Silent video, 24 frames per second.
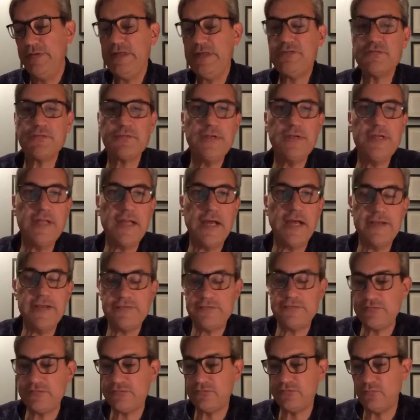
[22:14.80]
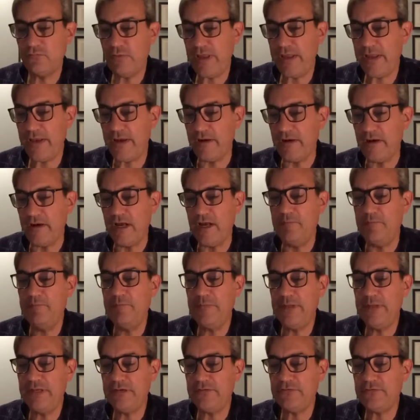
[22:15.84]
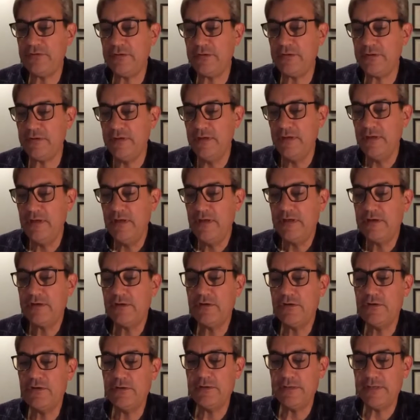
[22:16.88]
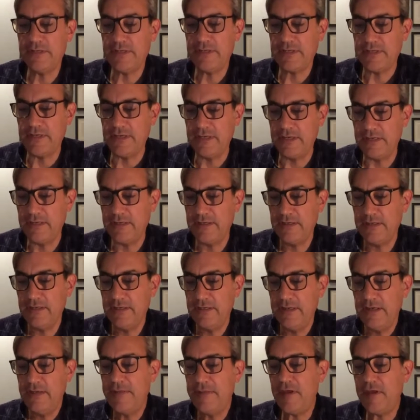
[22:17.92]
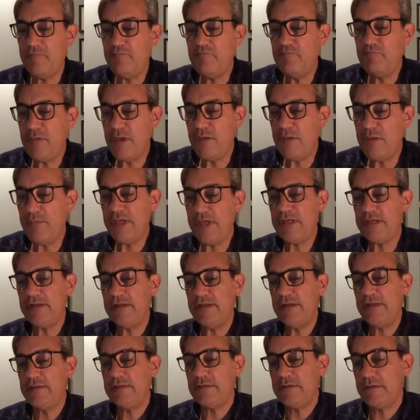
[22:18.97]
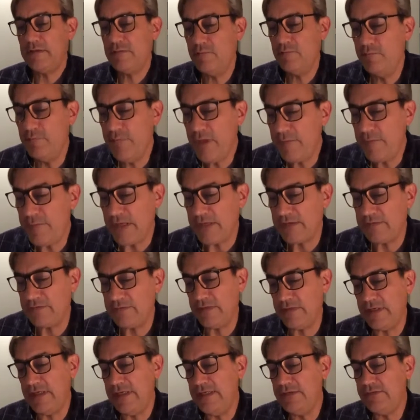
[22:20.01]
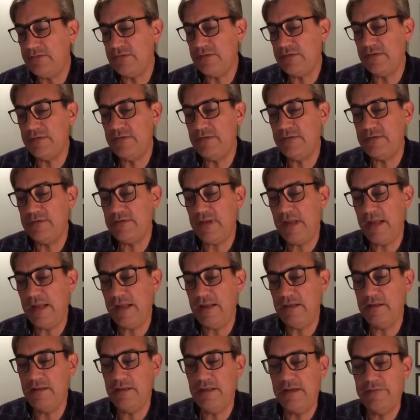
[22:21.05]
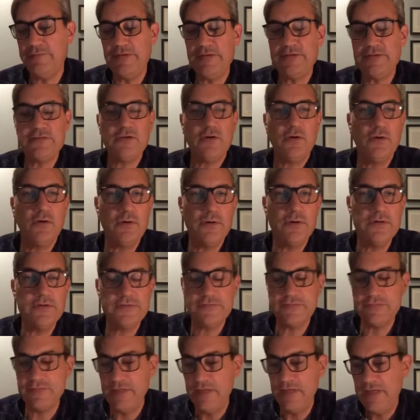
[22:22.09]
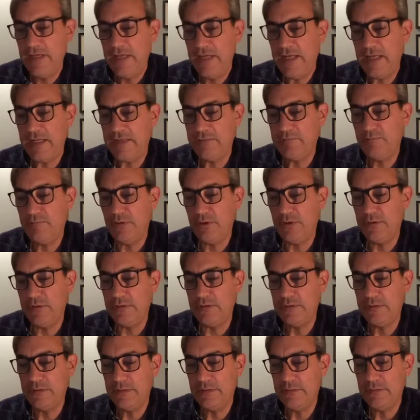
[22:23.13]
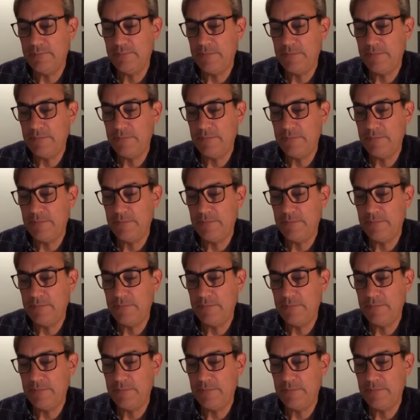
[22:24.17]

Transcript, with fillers: featuring, I swear, a miniature Guernica that mimicked, mimicked each detail of his horse and bull,